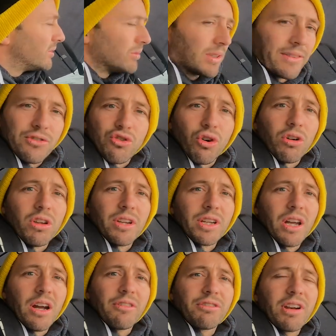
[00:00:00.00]
Give trolling a
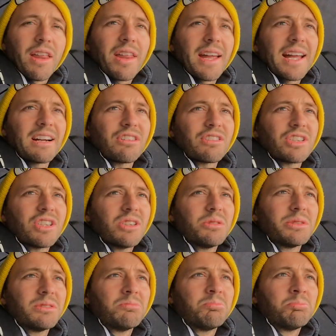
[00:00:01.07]
go for another hour or two,
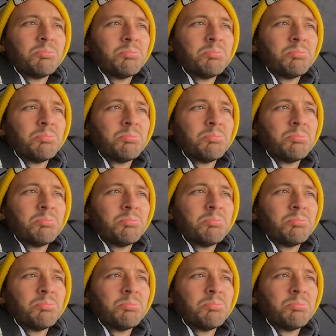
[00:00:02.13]
and